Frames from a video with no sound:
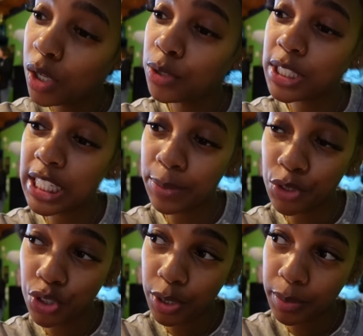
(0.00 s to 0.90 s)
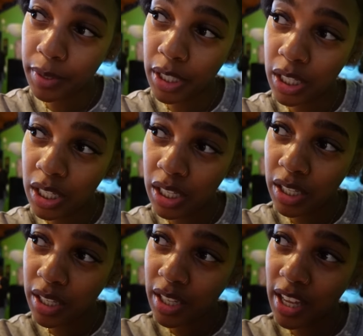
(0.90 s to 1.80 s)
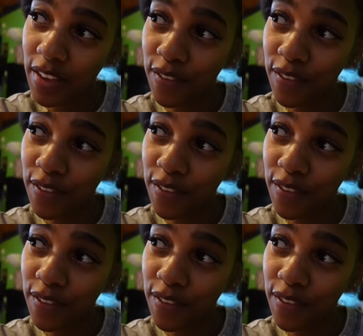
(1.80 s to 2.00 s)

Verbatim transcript: Oh, and steamed shrimp. And fries.